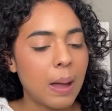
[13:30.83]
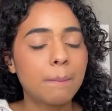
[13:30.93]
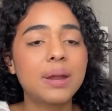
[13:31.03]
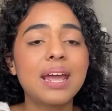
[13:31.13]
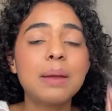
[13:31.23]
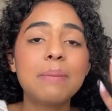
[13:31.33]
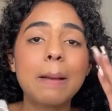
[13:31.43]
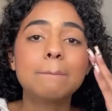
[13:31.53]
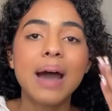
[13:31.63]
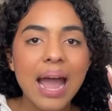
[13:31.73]
But in my
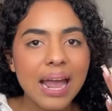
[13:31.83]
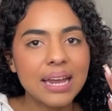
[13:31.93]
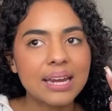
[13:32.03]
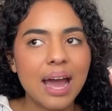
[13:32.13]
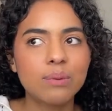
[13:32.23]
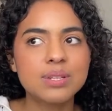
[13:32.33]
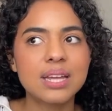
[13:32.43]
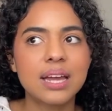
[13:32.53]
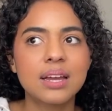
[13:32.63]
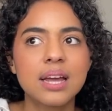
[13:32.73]
mind, I was
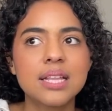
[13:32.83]
like,